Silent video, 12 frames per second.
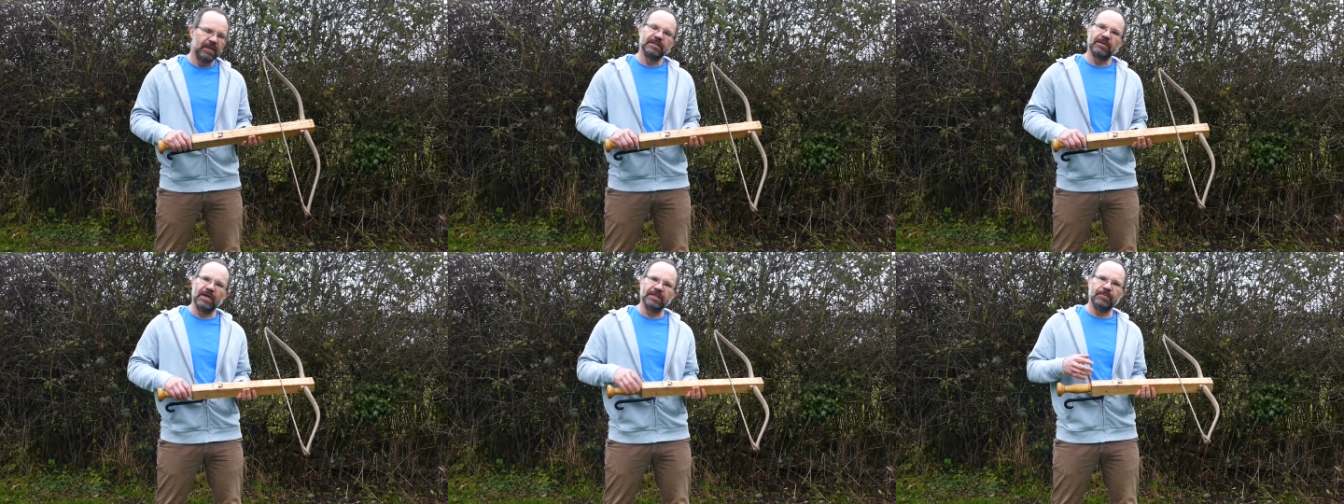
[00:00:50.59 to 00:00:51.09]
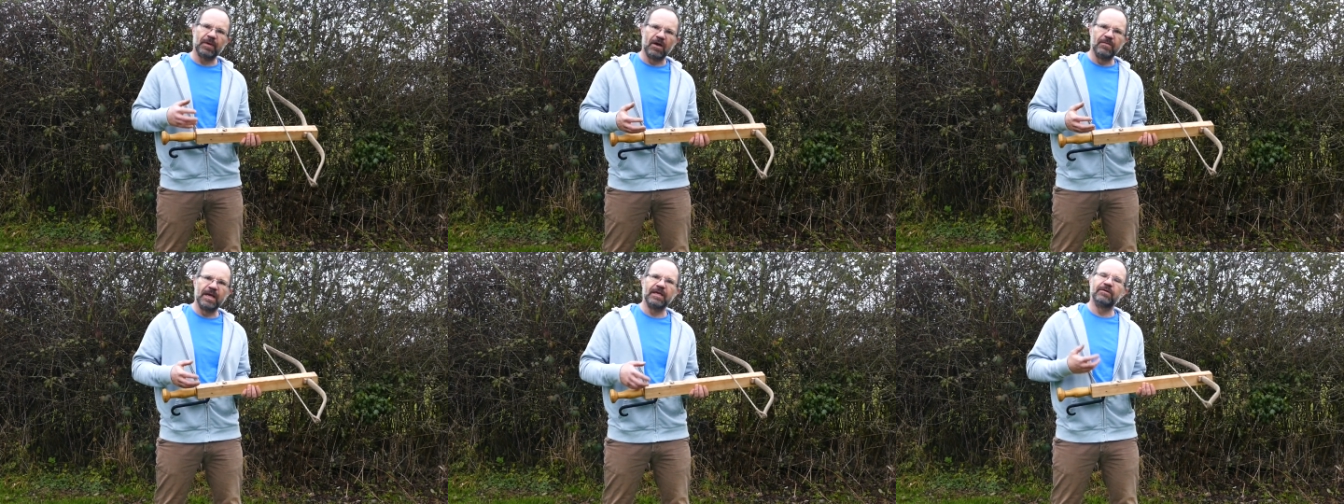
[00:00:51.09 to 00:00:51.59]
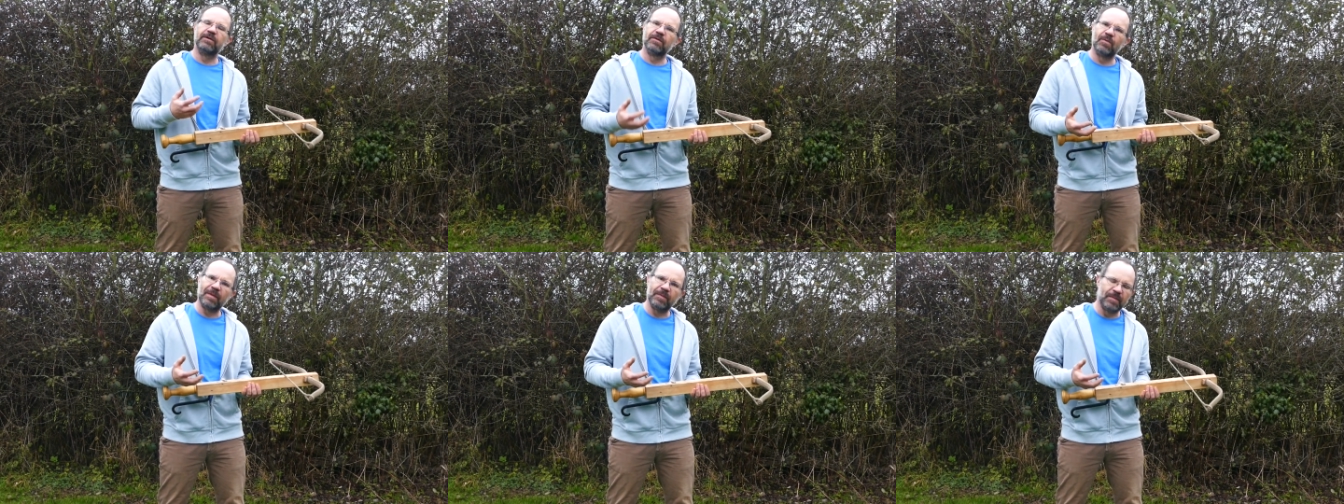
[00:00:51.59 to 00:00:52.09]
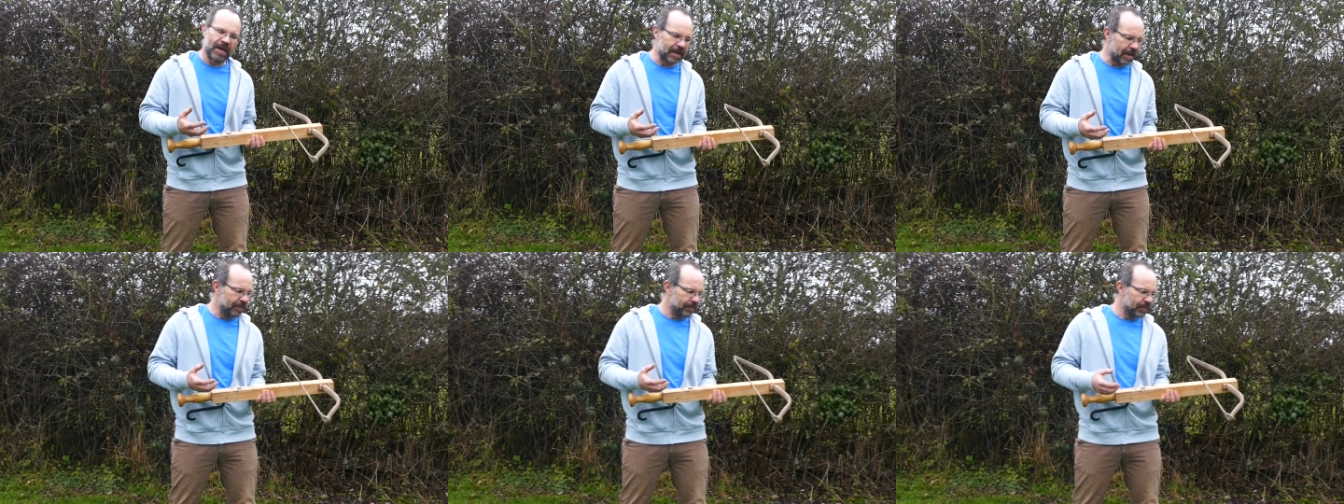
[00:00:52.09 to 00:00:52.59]
So as a bow maker and a weapon
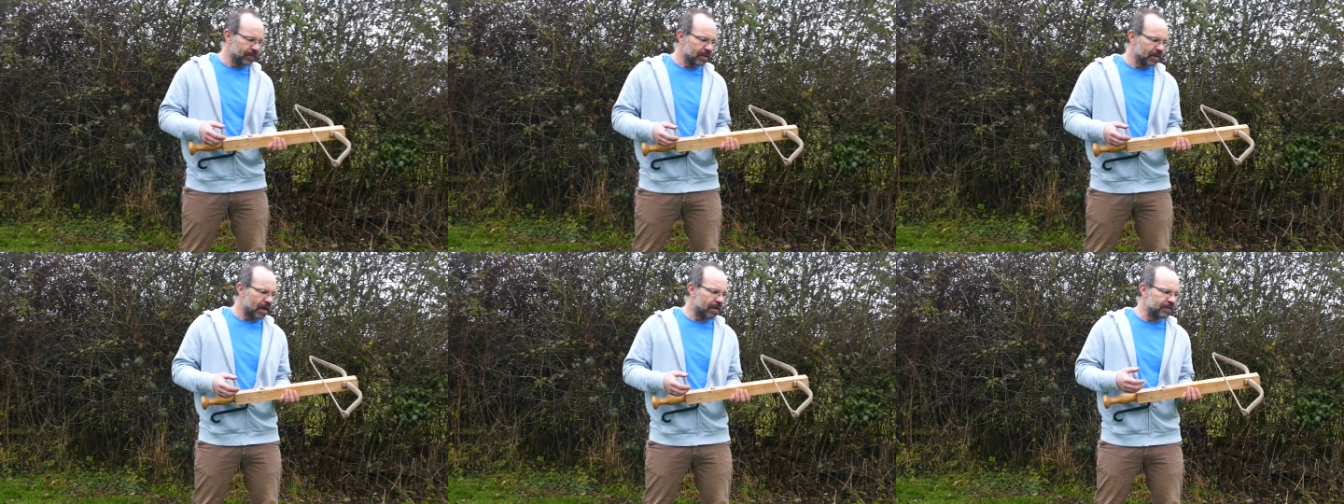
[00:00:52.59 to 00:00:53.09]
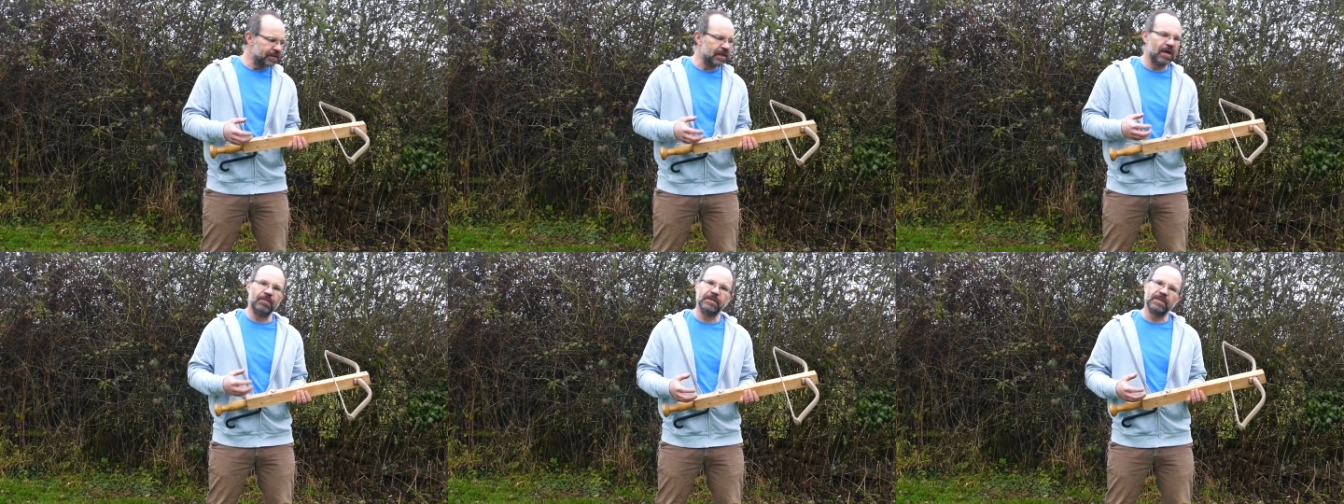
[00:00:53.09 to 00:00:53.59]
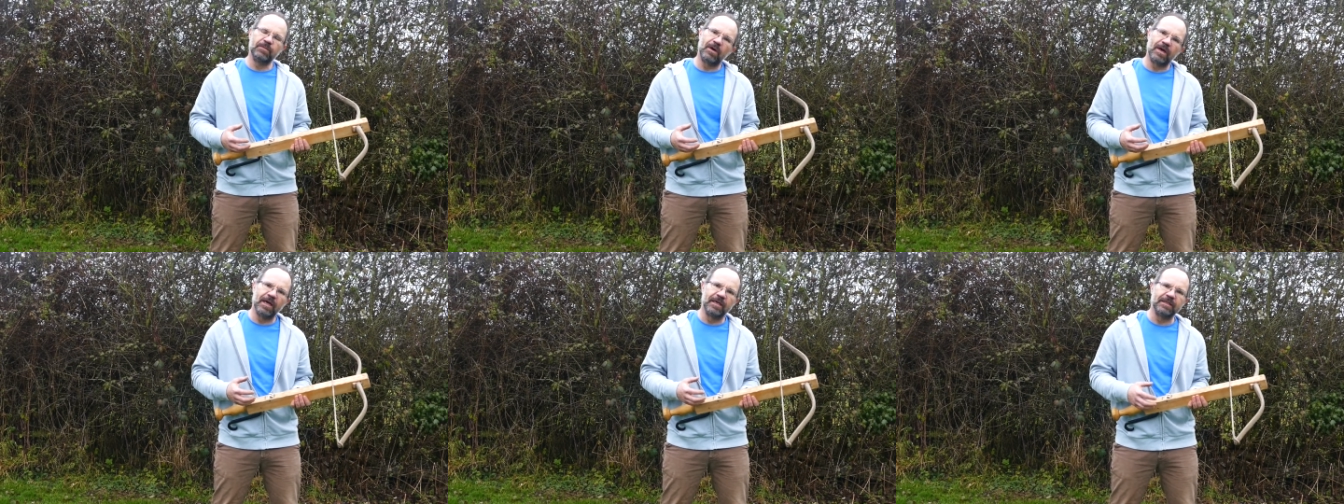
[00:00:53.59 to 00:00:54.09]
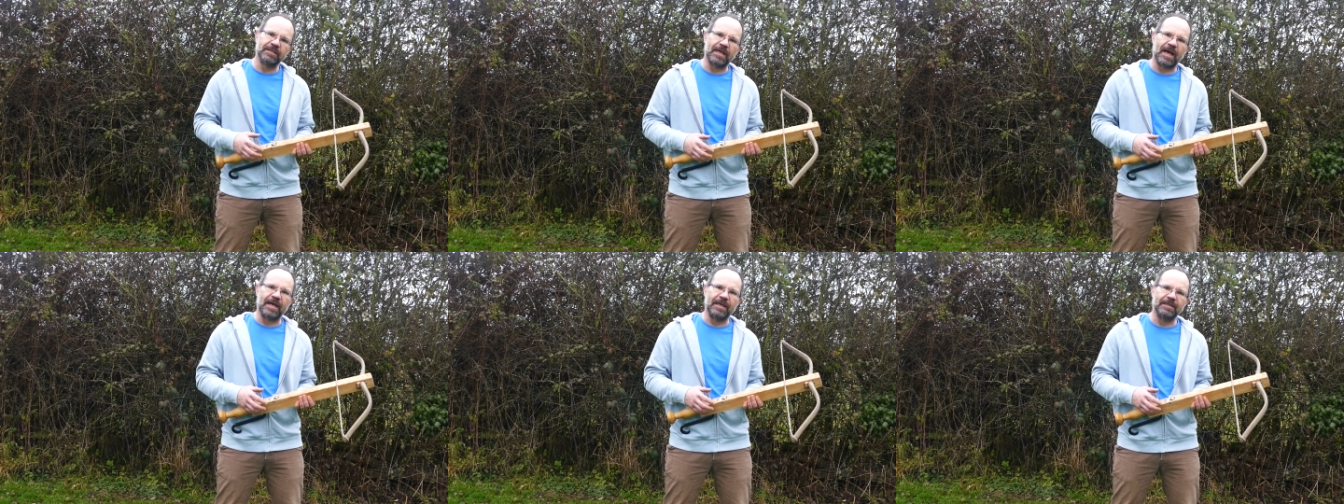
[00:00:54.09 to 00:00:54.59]
maker, I've interpreted what I
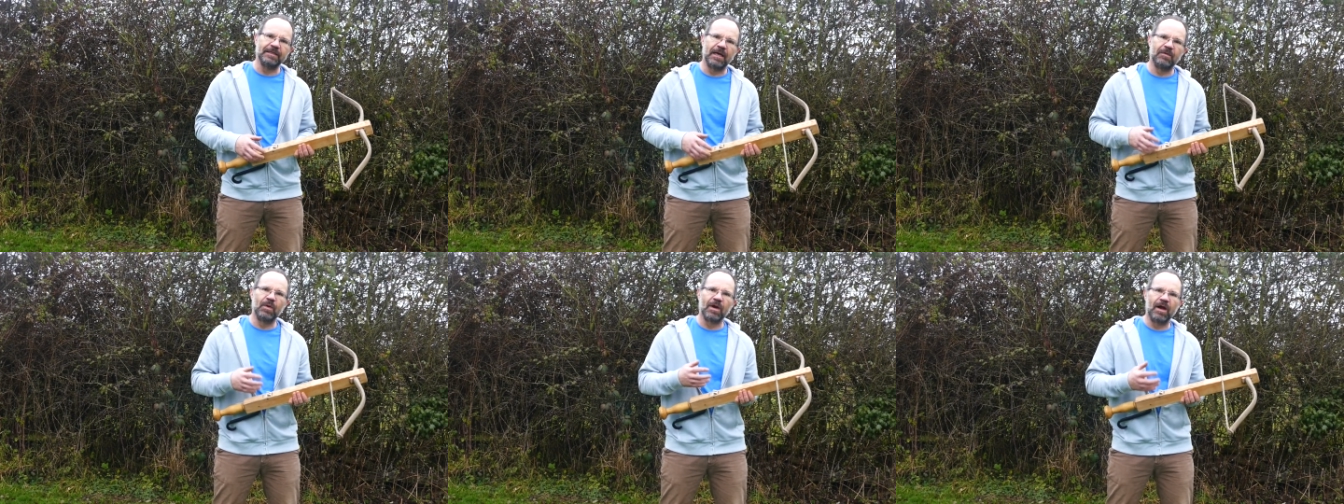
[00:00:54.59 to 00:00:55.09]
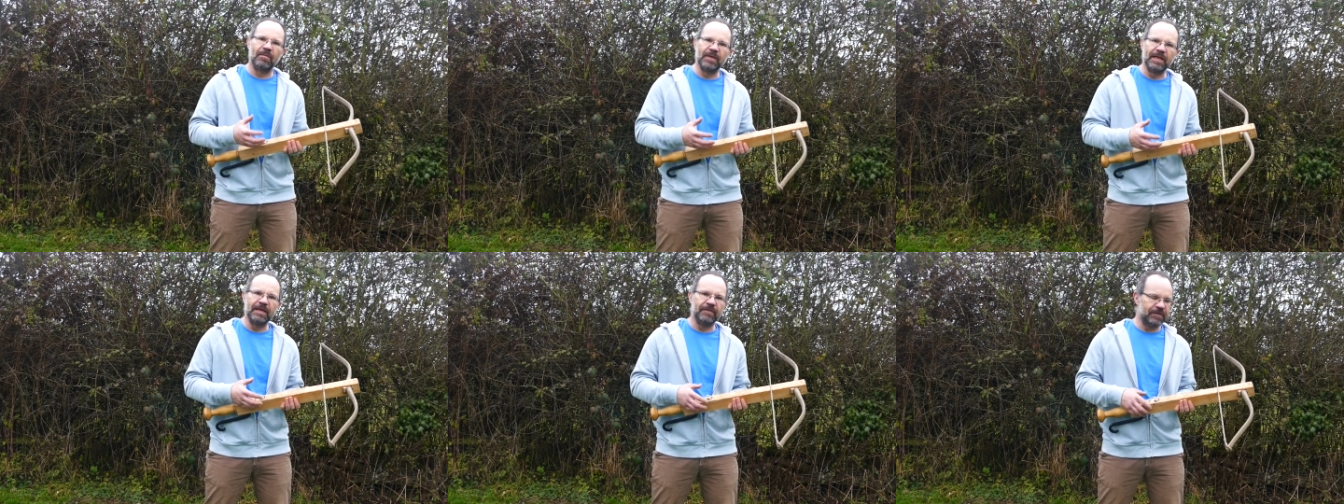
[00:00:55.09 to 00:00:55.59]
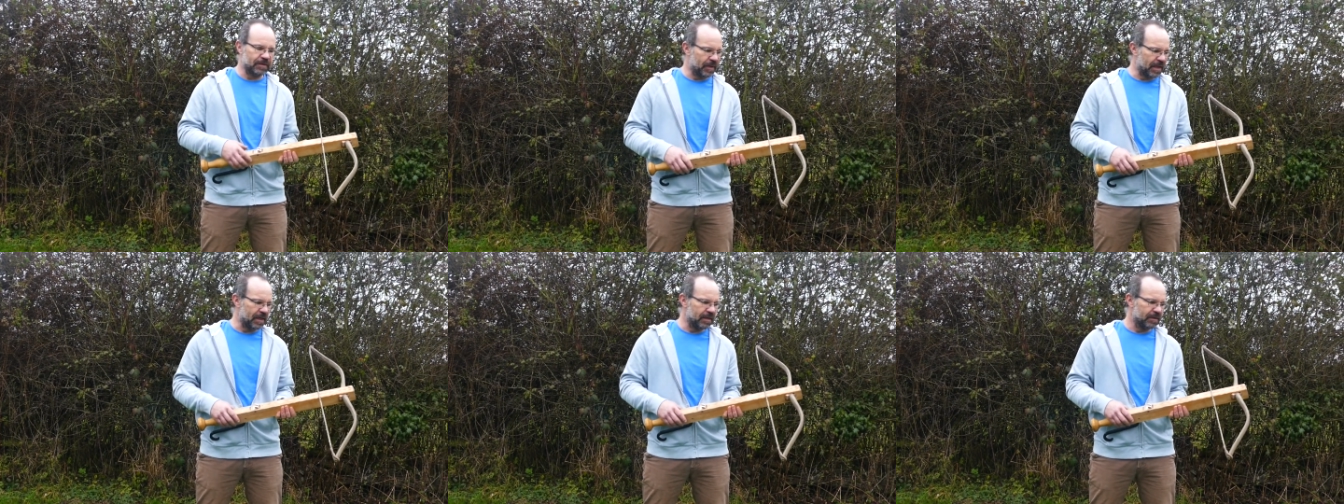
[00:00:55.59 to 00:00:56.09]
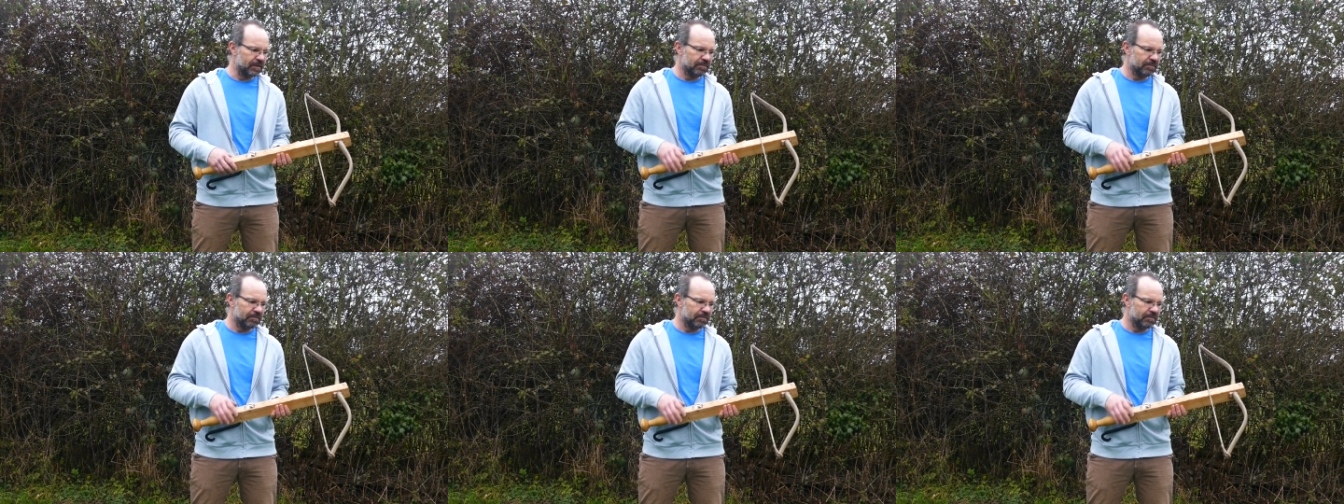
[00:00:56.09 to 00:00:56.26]
understand and what I believe to be